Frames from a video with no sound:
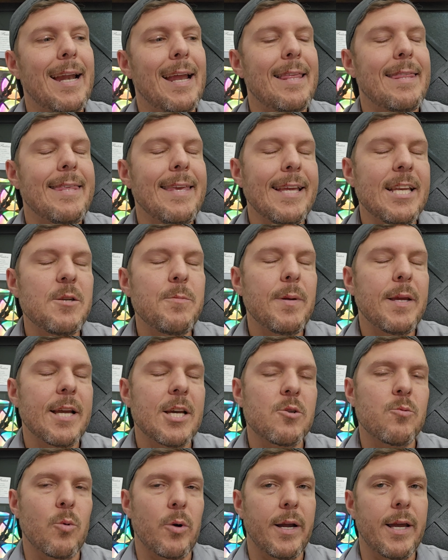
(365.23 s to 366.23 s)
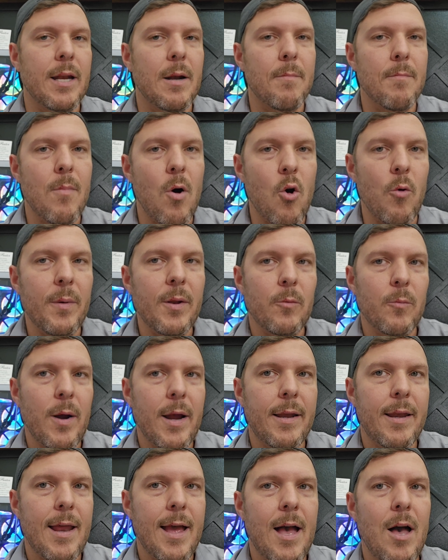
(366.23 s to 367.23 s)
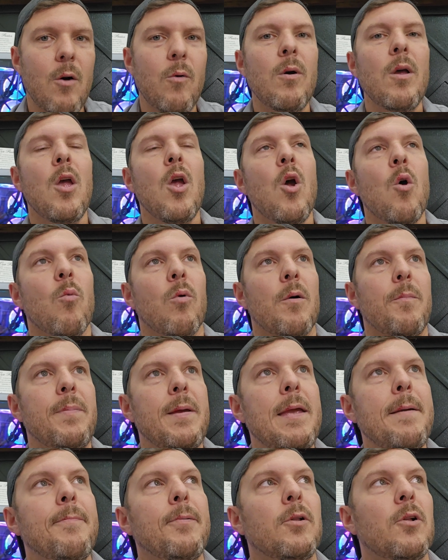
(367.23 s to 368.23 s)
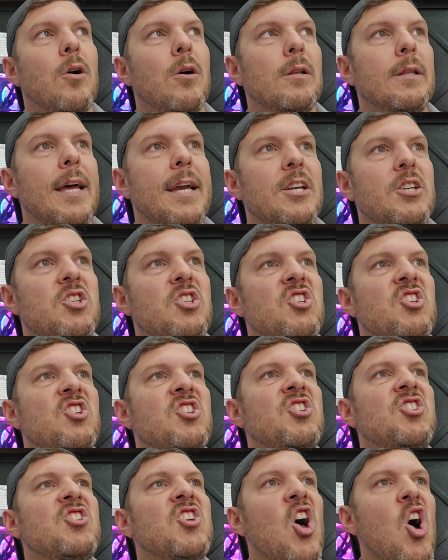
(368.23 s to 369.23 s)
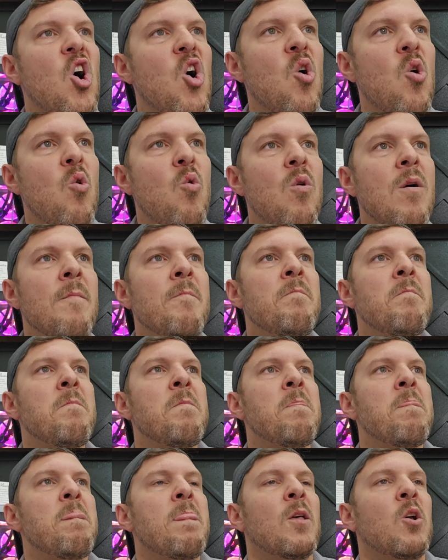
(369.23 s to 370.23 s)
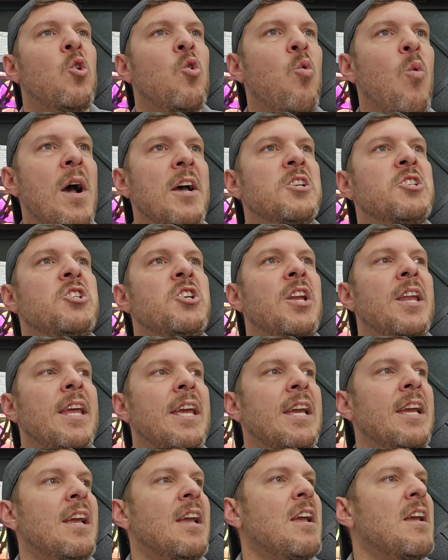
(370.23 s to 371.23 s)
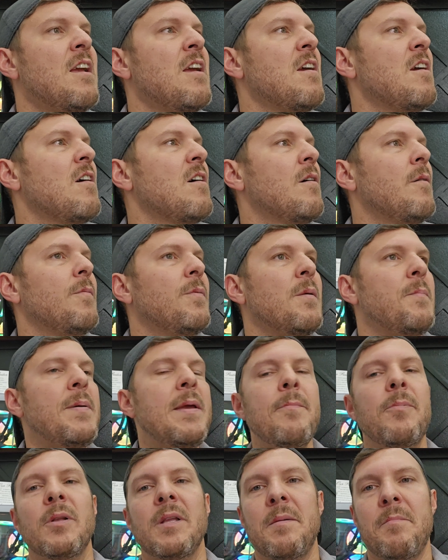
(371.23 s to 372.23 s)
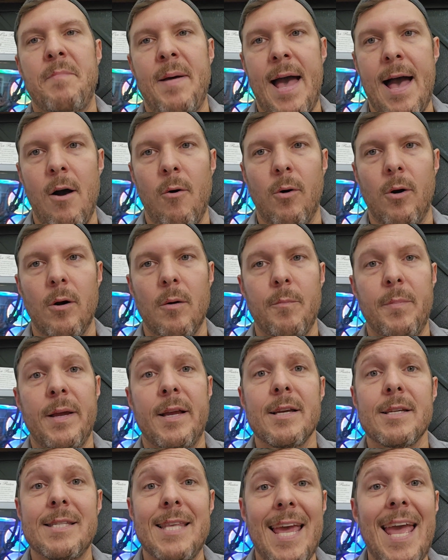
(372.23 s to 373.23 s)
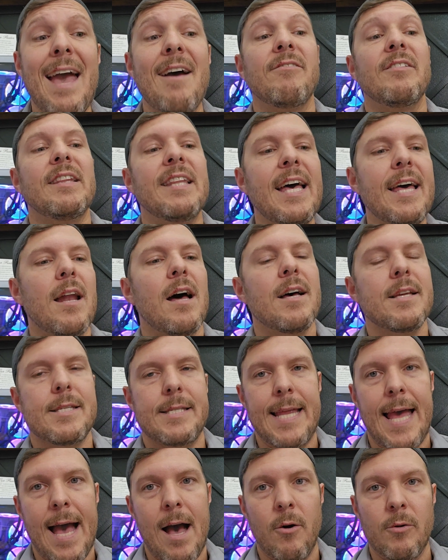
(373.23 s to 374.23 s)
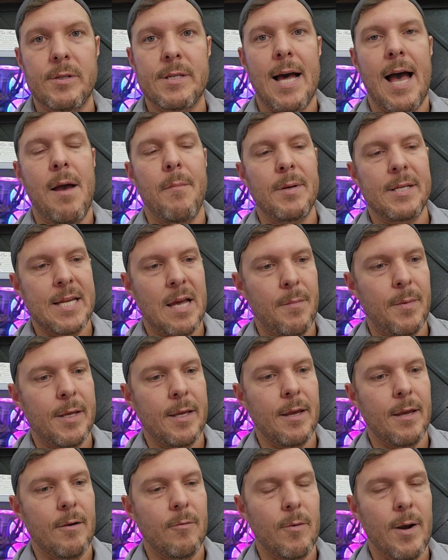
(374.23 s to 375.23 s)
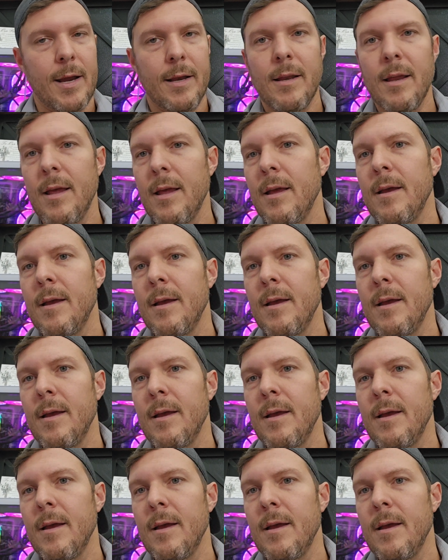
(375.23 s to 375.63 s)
And I think it's because we're in a moment right now where people are like so questioning the people in power because they have let us down time and time again, right?